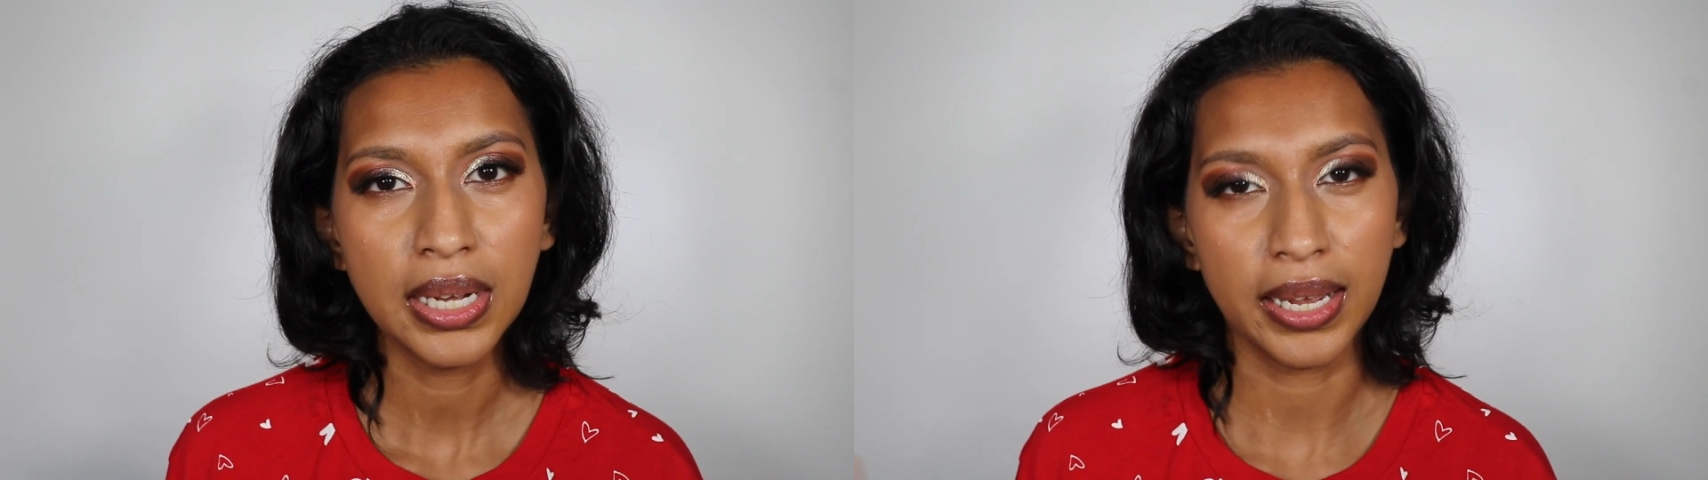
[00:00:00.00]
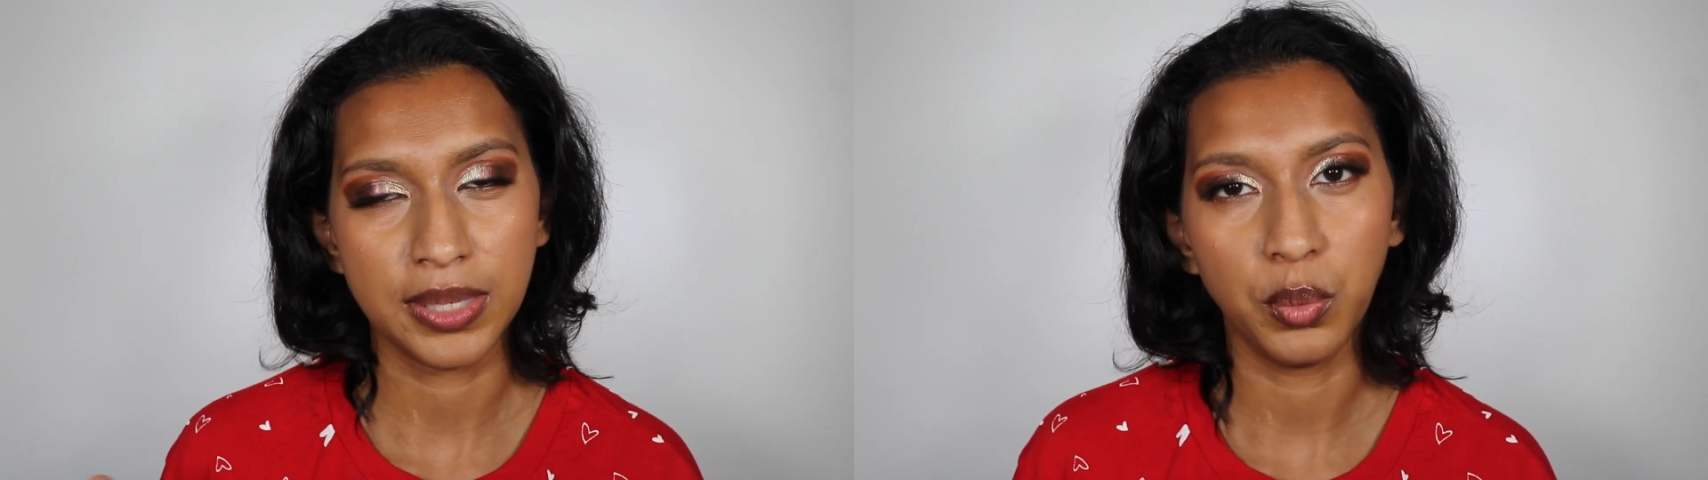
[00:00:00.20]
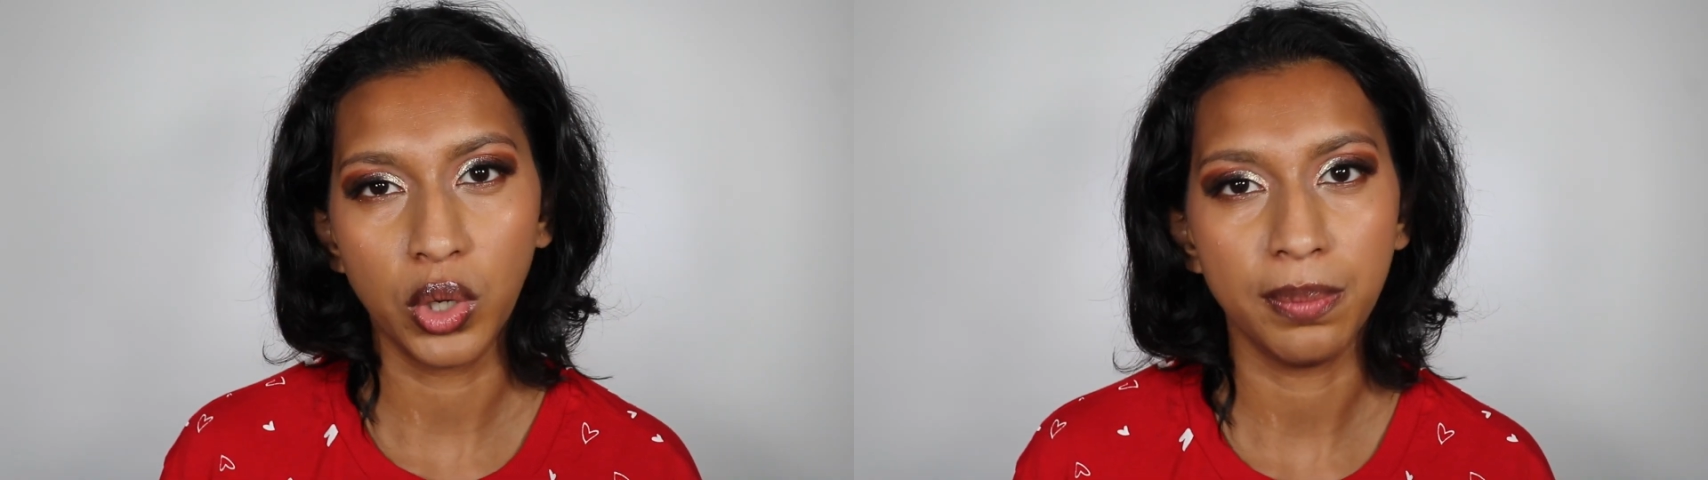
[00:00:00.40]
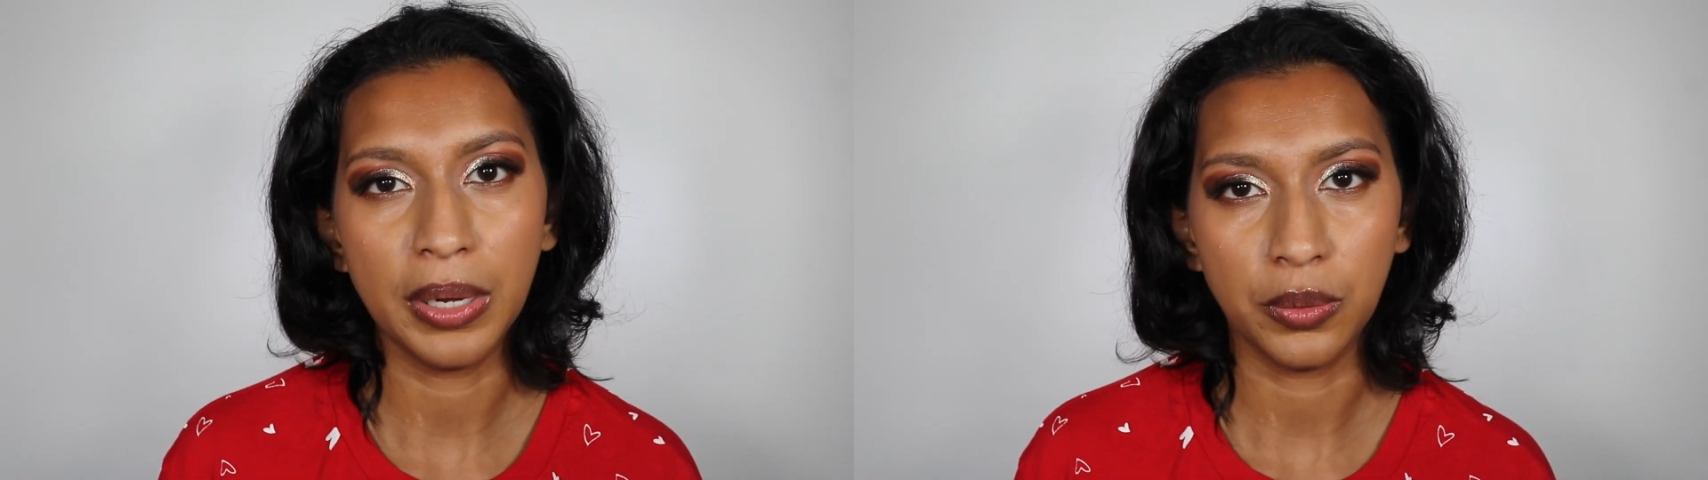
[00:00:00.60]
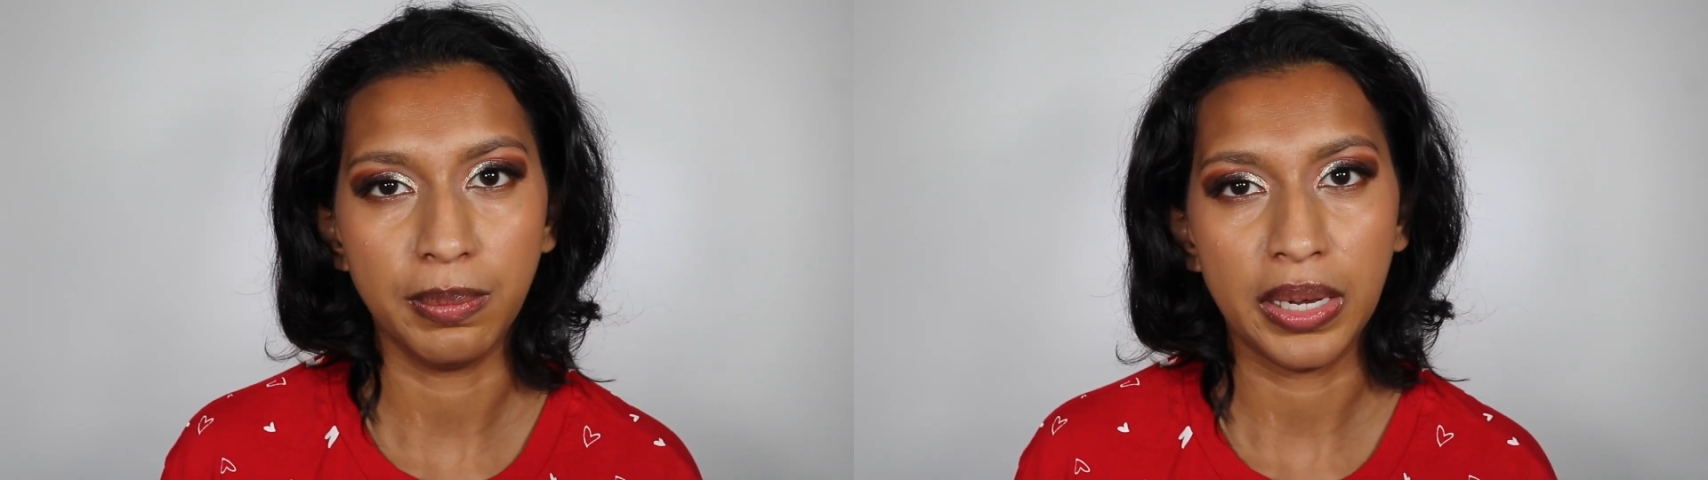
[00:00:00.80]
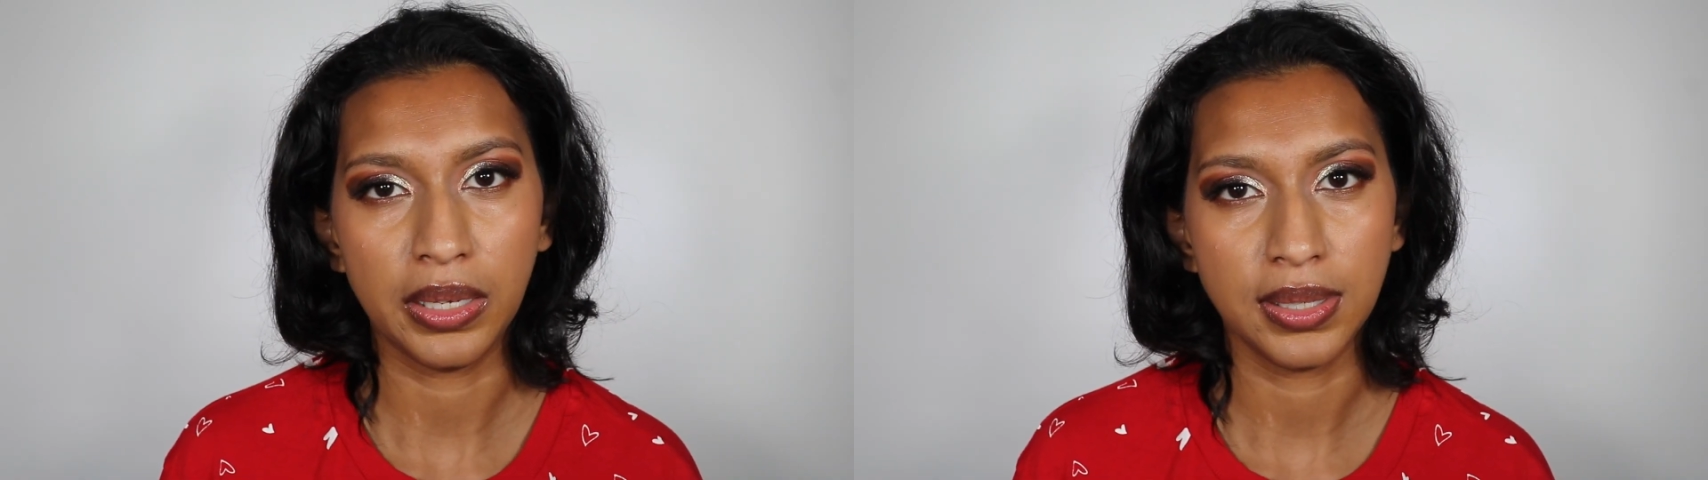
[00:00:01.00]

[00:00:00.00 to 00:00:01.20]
I spoke about my